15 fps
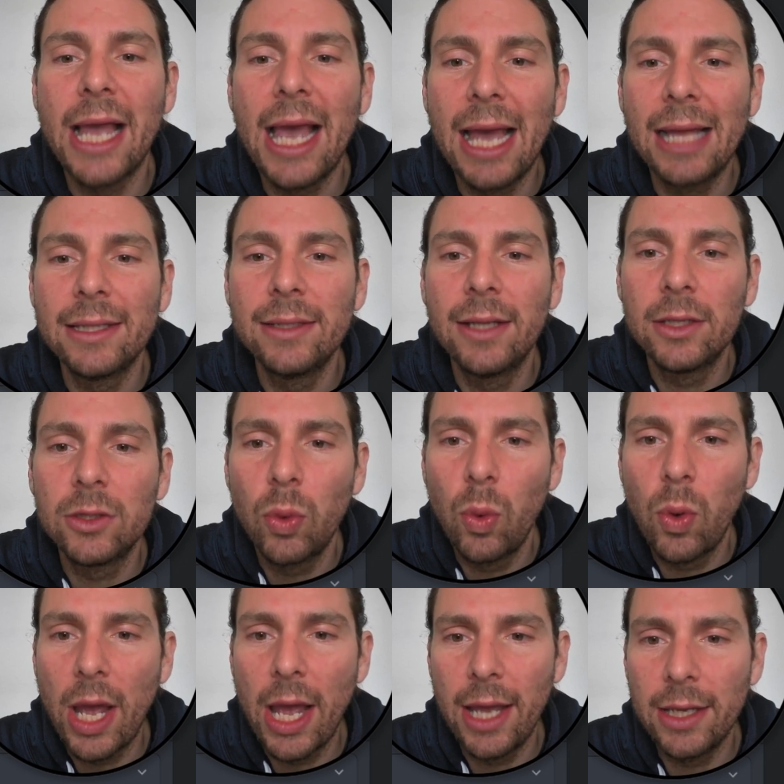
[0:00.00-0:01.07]
added
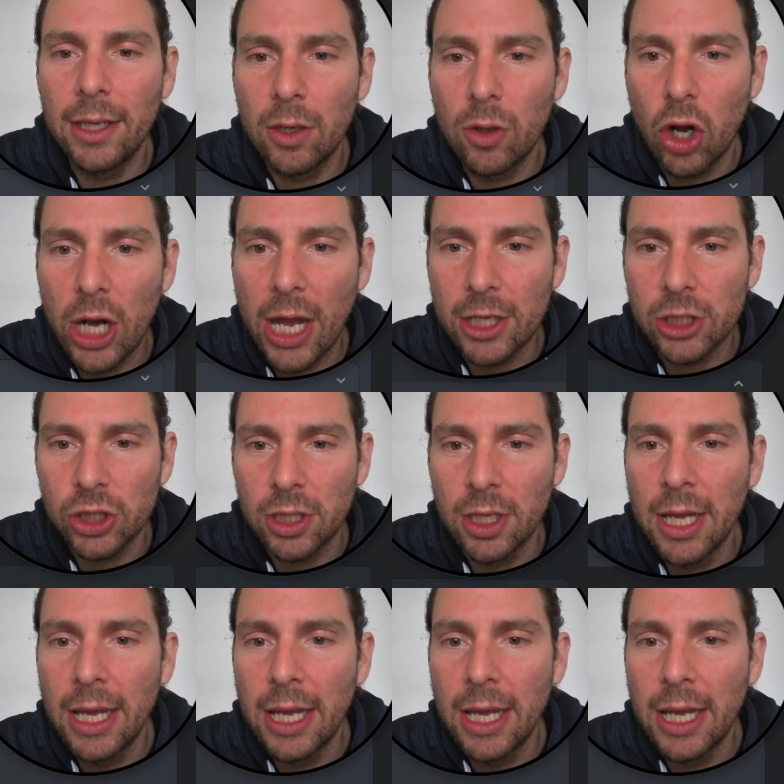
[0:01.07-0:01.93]
to a collection